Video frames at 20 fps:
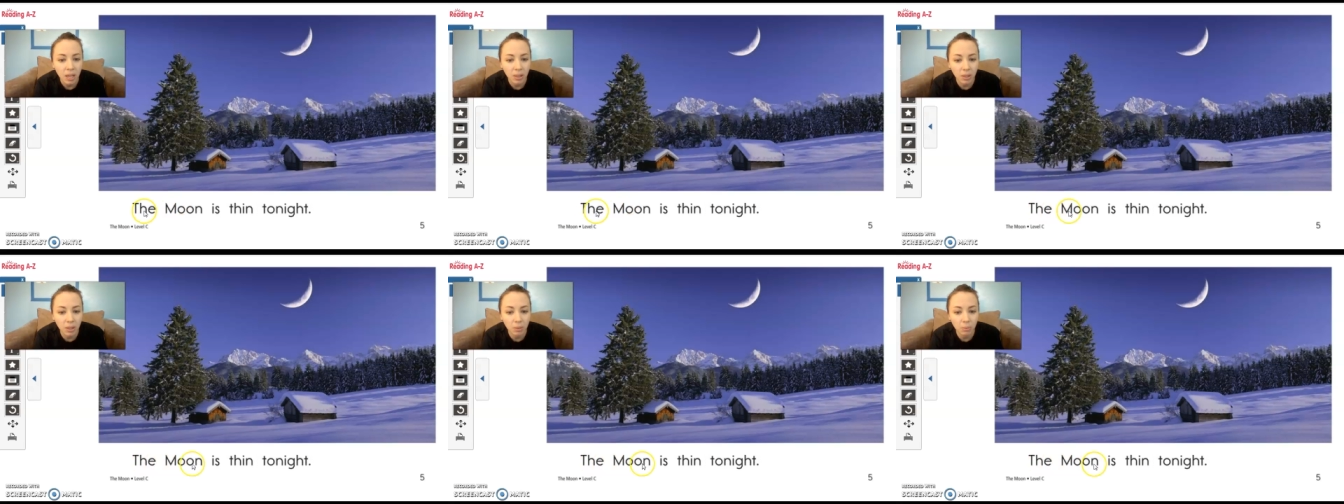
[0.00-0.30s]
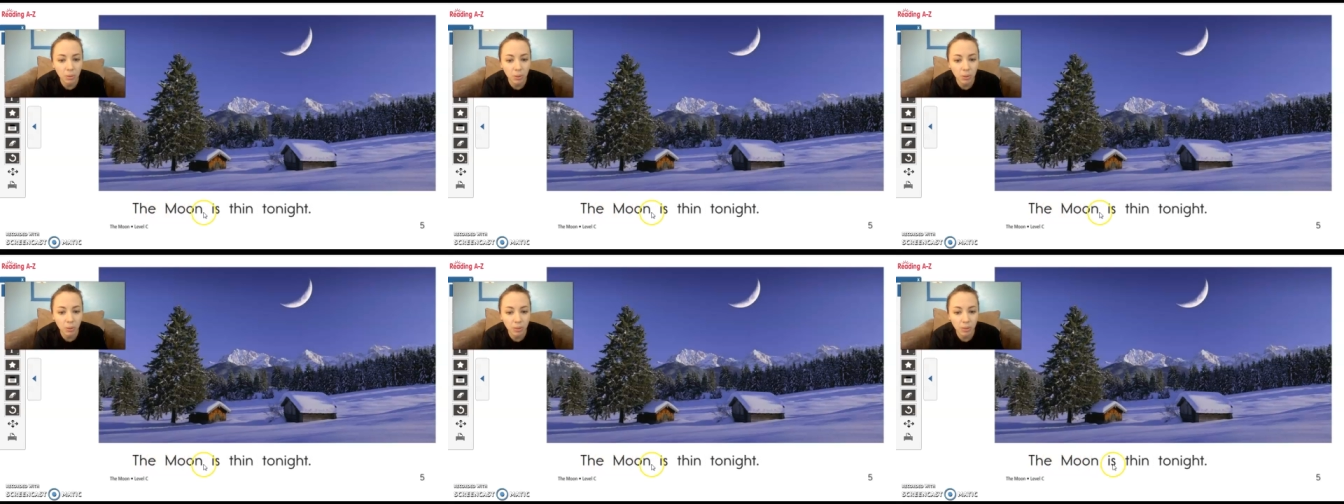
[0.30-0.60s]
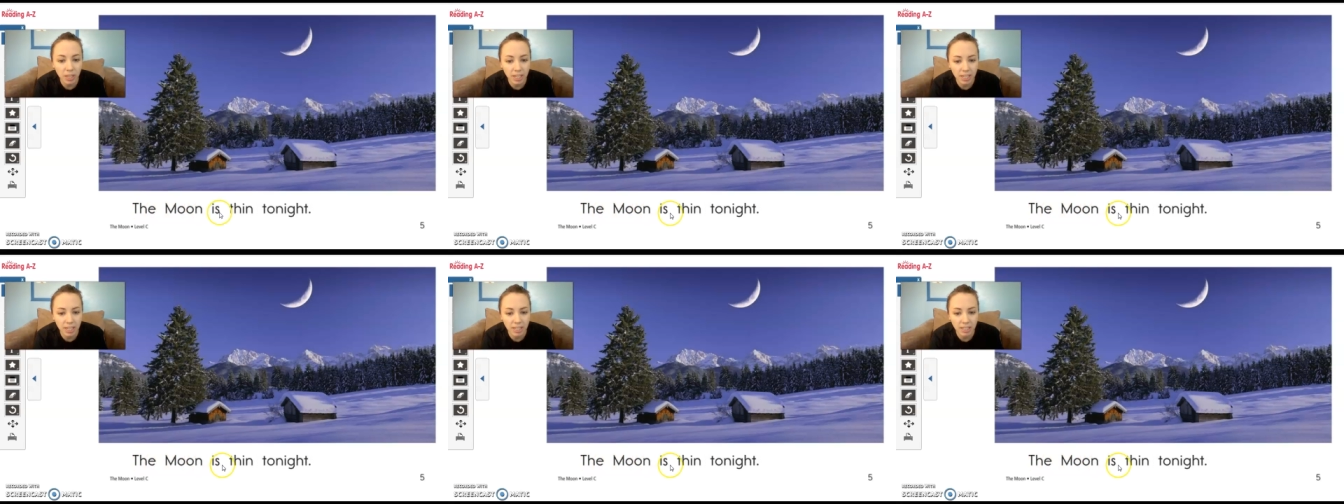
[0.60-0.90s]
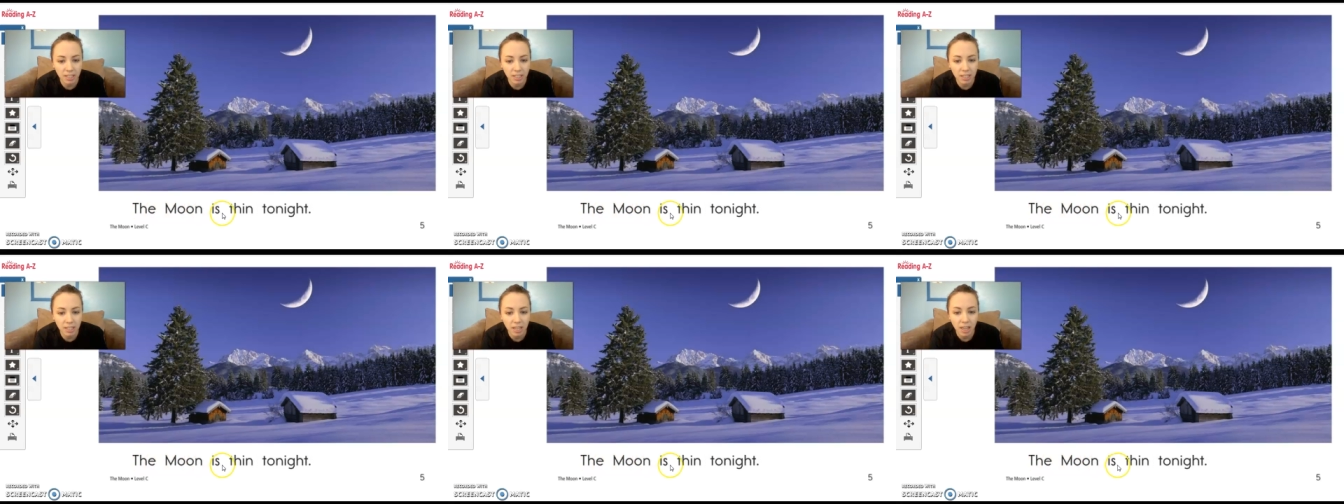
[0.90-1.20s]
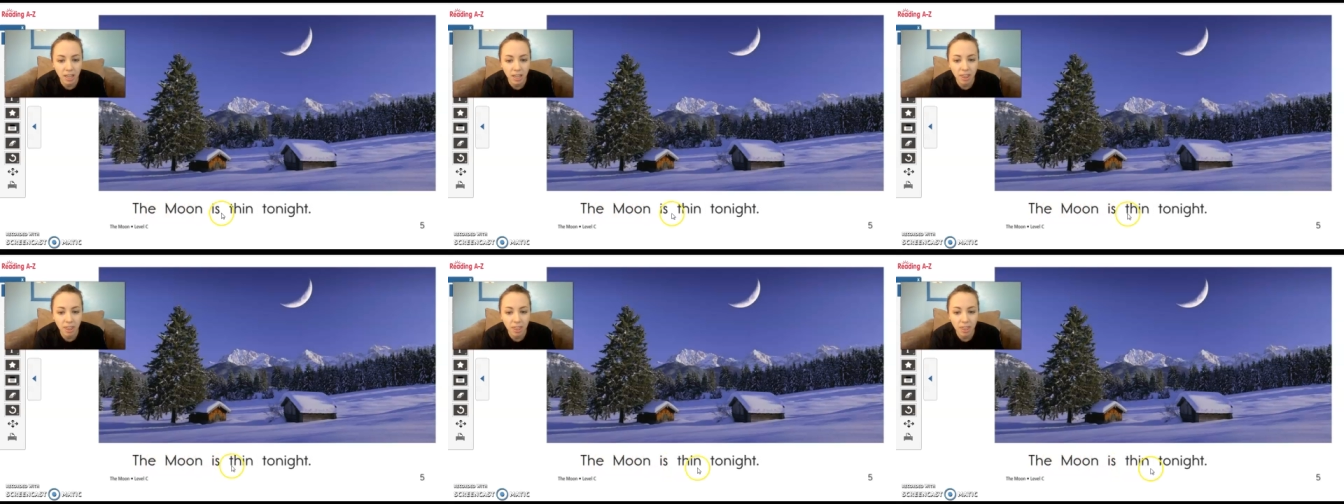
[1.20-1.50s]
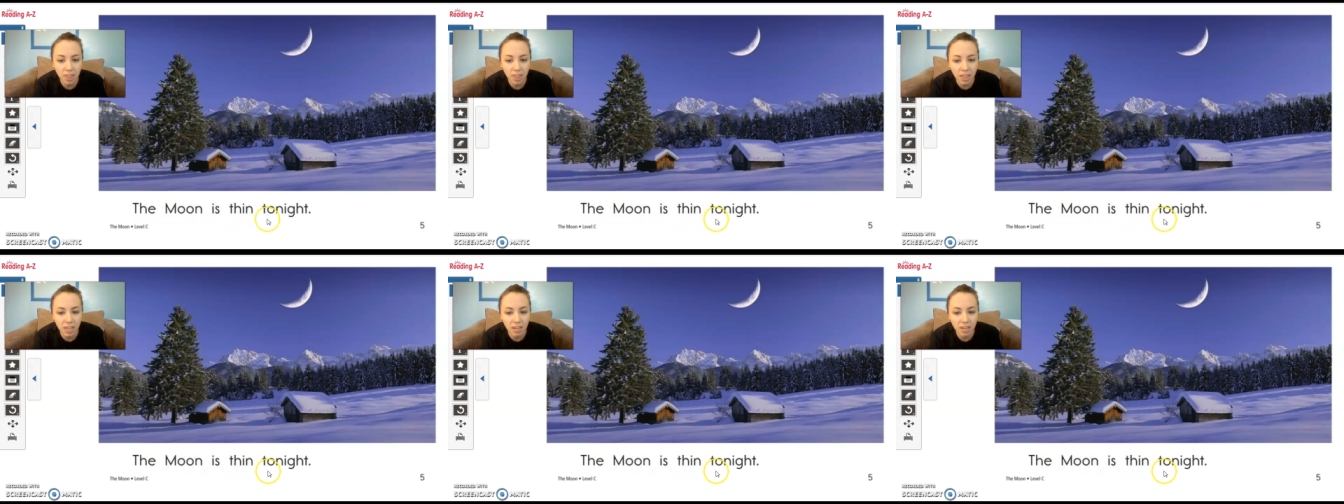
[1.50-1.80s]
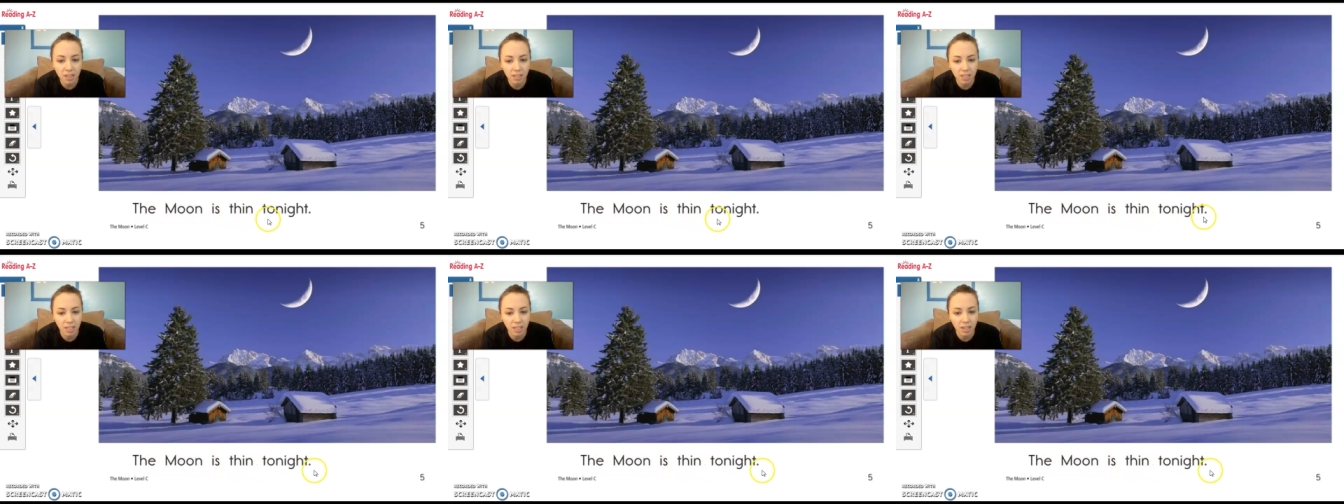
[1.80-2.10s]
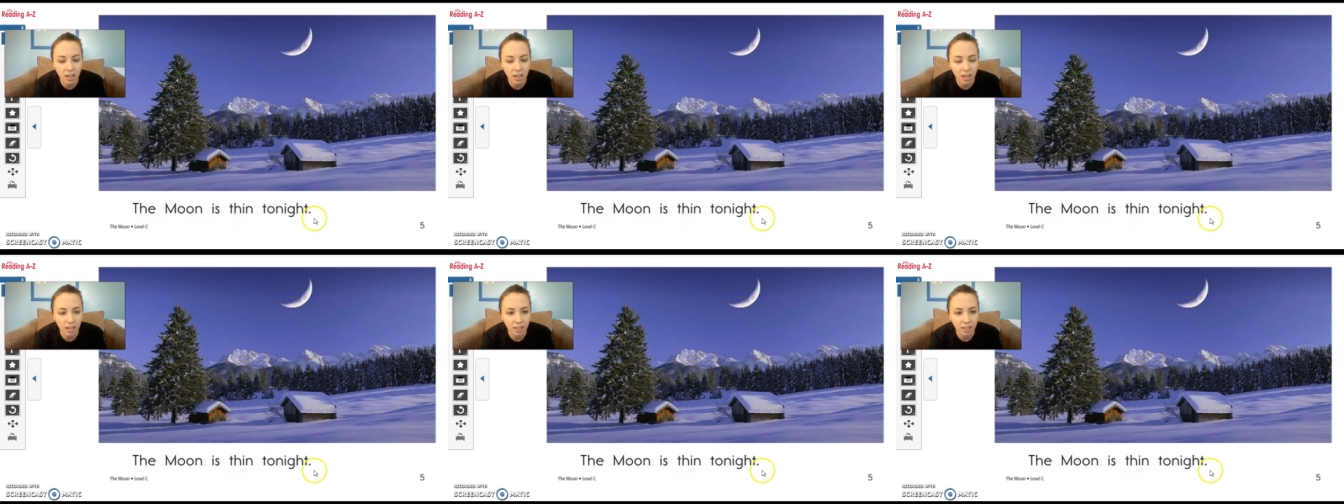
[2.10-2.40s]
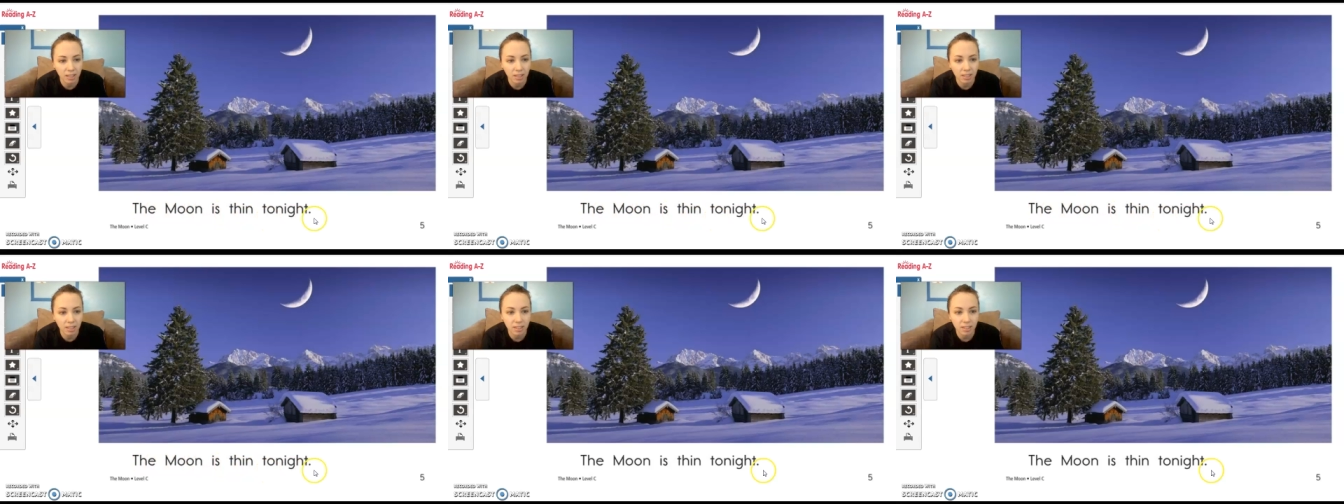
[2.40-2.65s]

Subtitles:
The moon is thin tonight.